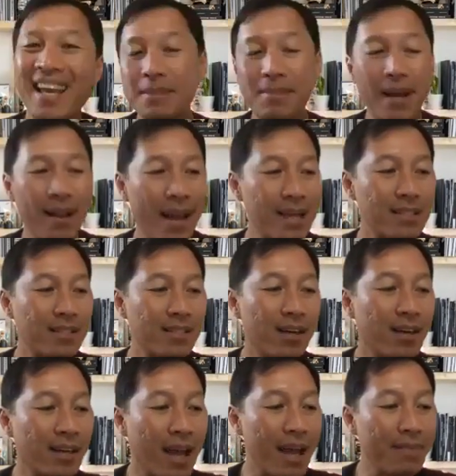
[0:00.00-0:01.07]
my last
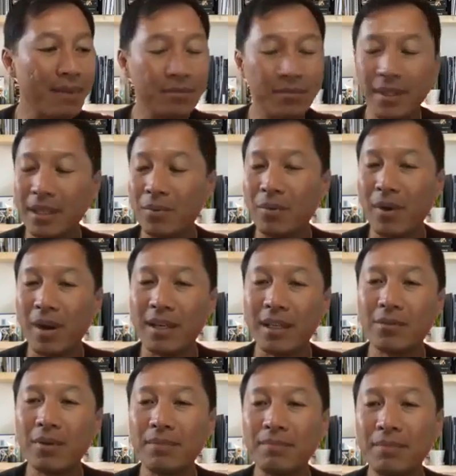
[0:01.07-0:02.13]
dog, I've been really wanting
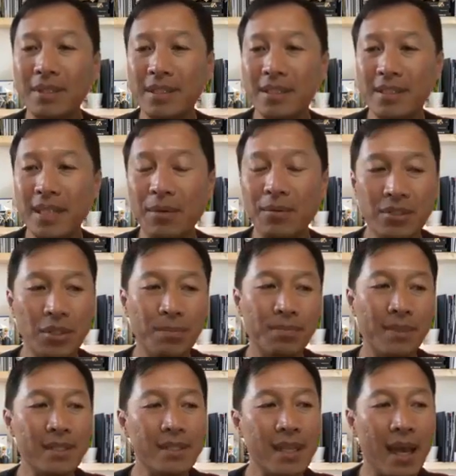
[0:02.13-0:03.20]
one, but since I was so
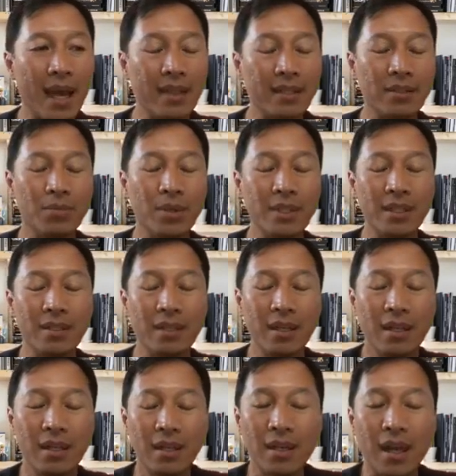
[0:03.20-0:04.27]
busy, I wasn't
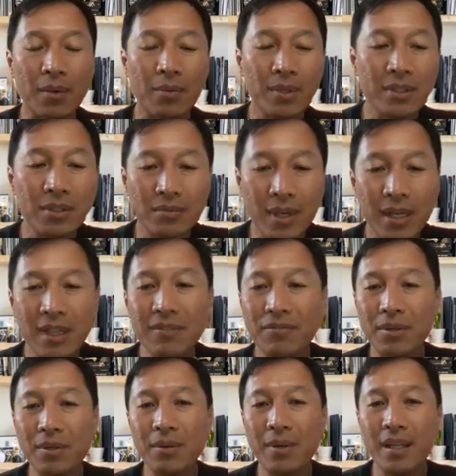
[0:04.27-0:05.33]
ready
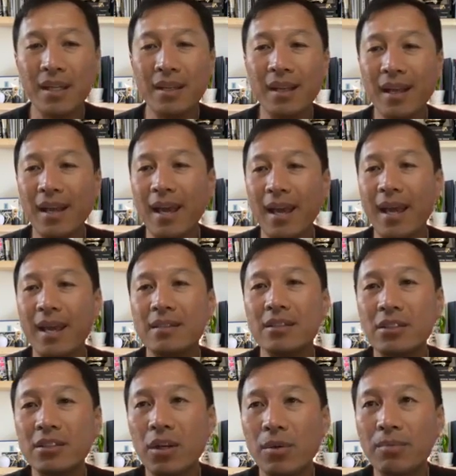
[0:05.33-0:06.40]
for one. And
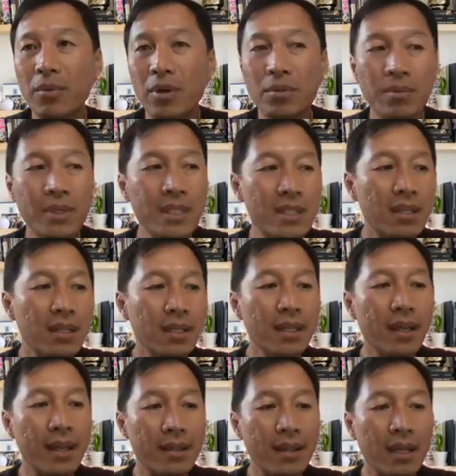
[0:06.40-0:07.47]
so more recently,
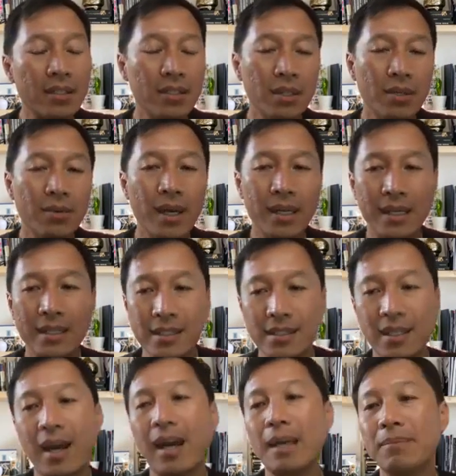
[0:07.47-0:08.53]
I thought, you know what, it's
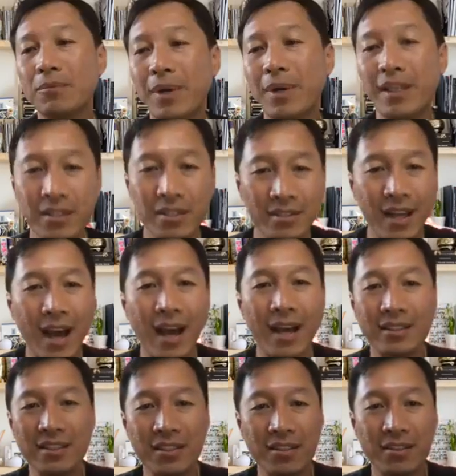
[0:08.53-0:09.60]
time, ready or not.
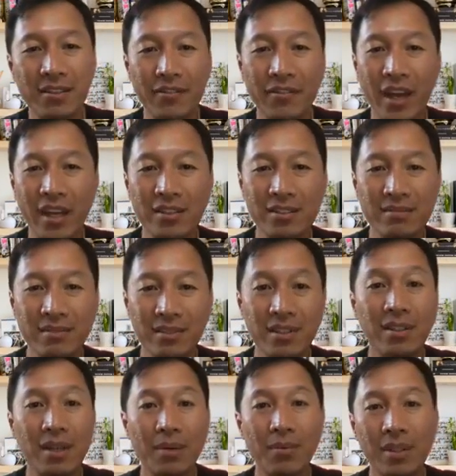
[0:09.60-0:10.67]
I've got to,
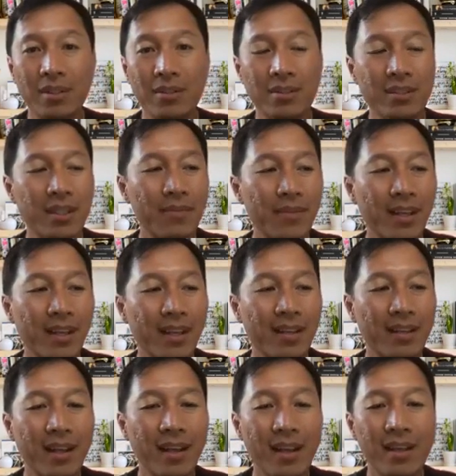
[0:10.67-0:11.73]
I want to do something. And
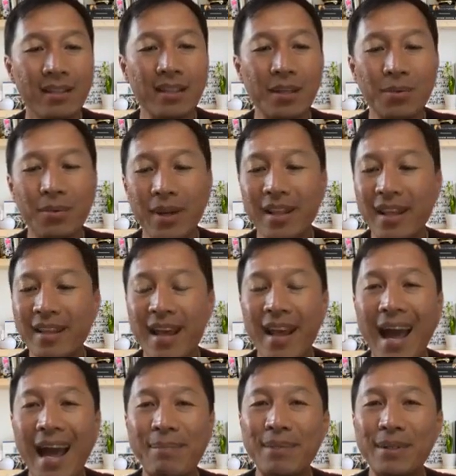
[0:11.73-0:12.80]
the way that
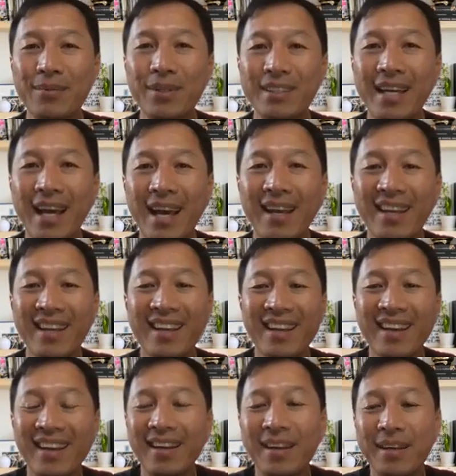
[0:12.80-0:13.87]
happened was I
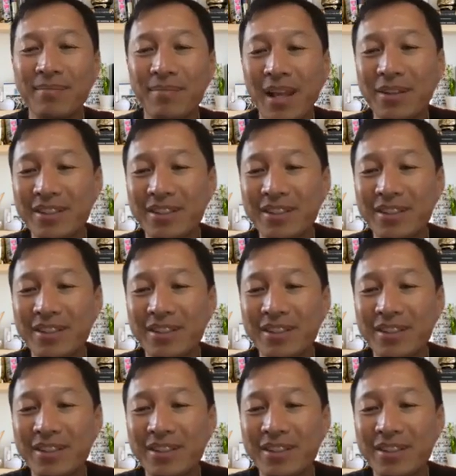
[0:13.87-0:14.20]
was